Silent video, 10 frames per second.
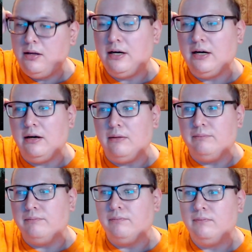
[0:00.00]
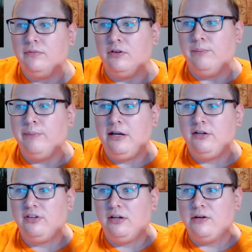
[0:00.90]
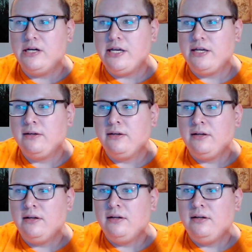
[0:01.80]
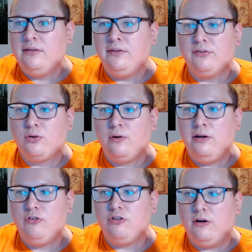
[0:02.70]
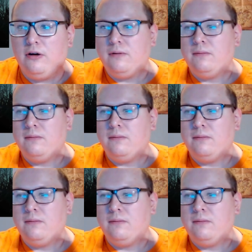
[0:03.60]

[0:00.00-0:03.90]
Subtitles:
So basically, this creature,